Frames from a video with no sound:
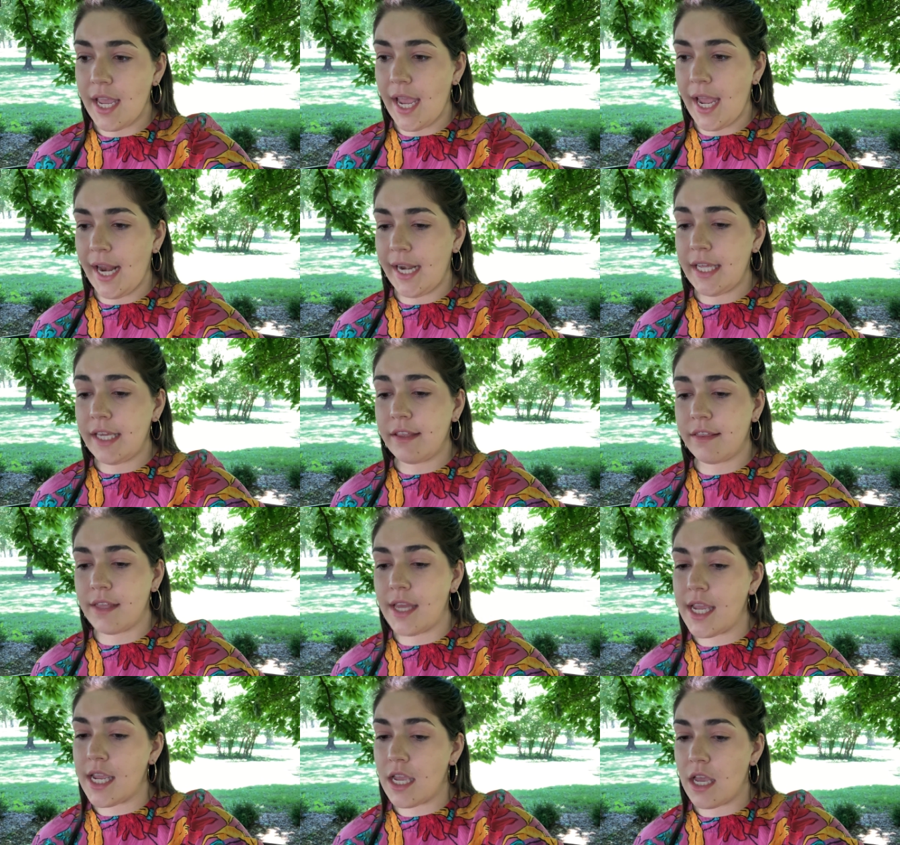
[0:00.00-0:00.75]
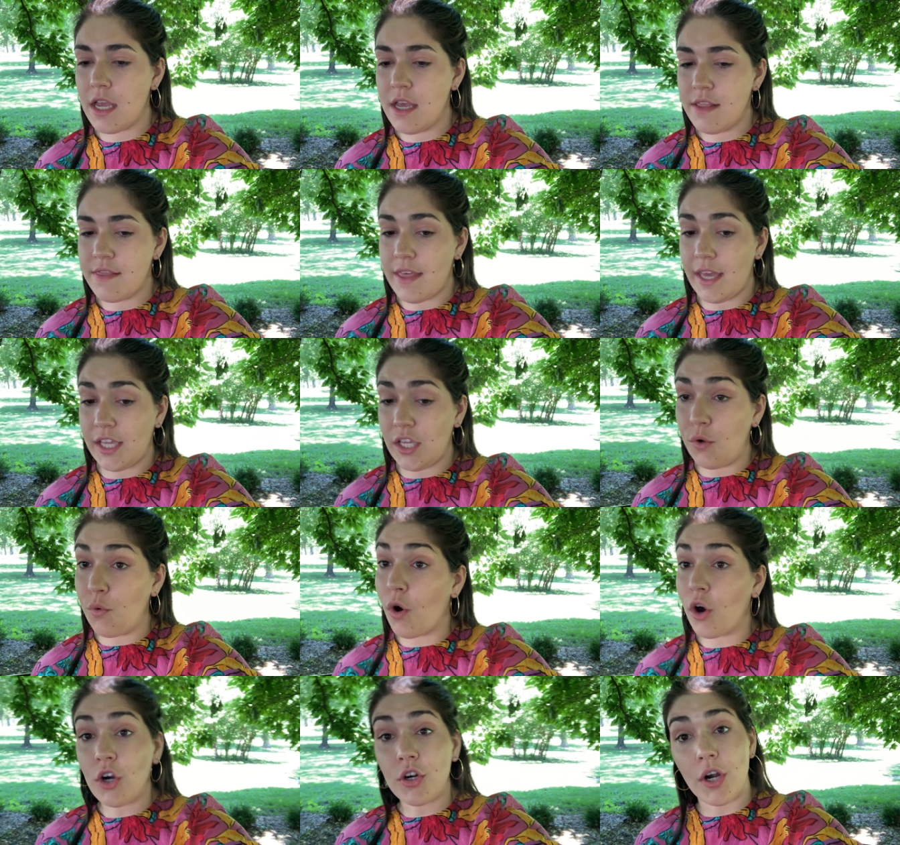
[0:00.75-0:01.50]
anything that
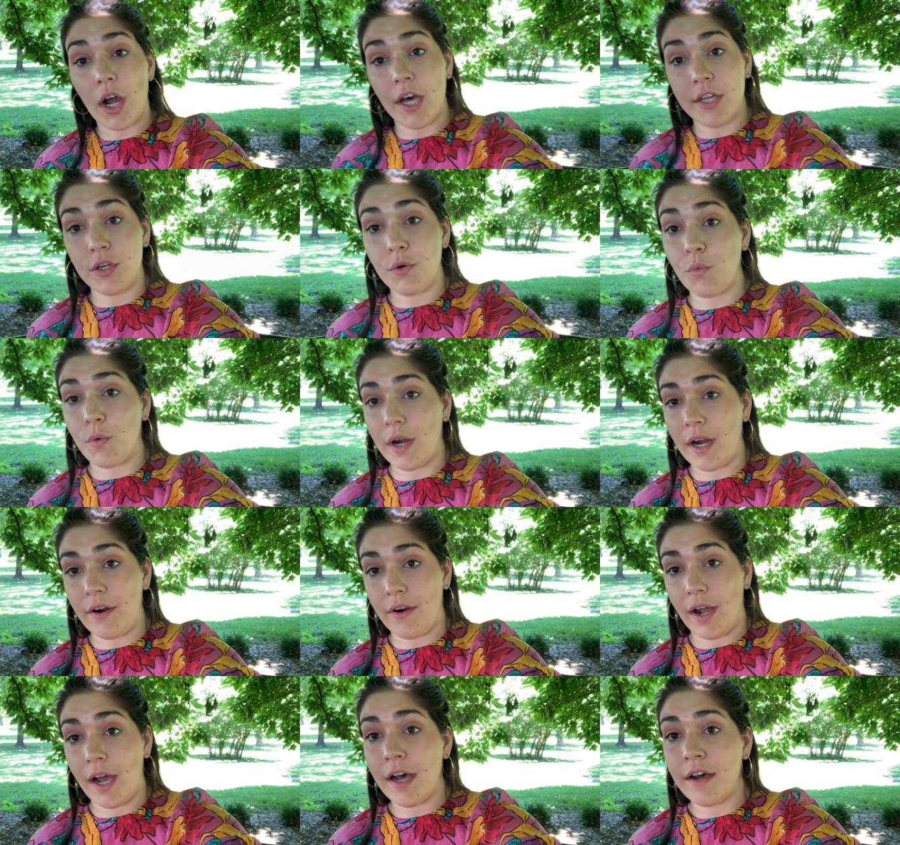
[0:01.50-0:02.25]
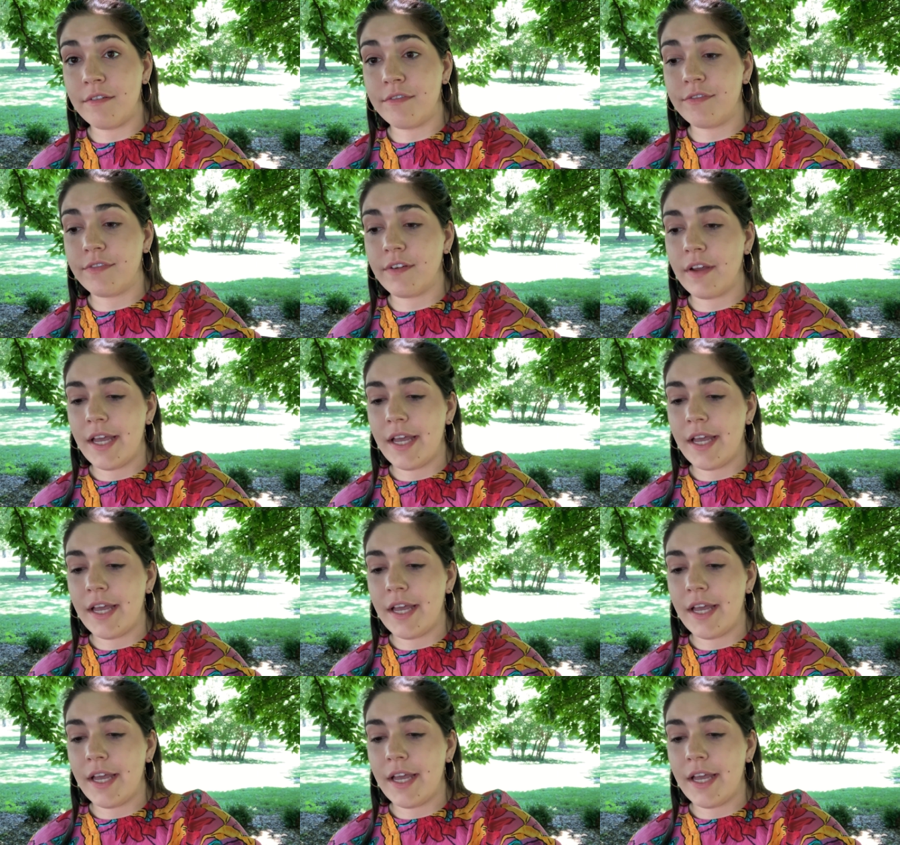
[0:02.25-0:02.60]
you are unaware of.